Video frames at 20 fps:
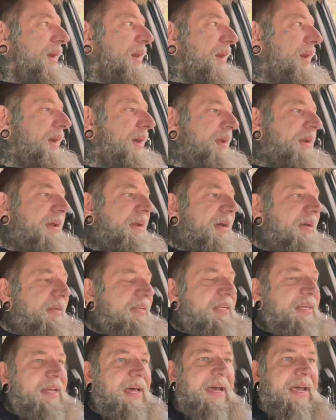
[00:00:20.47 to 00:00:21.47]

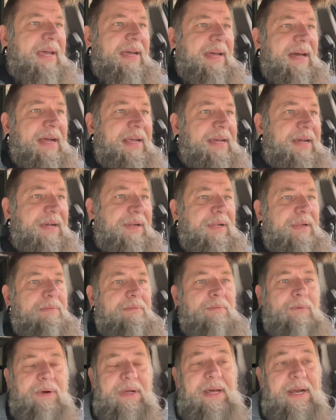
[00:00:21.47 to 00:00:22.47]
And today, I guess,
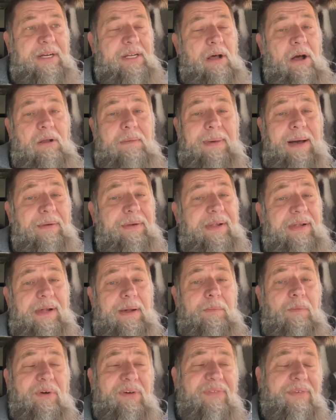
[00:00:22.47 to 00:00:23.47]
we're going to talk about
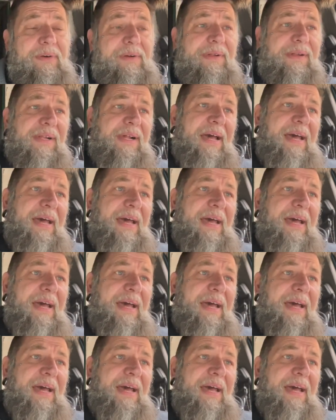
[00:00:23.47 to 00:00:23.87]
subwoofers.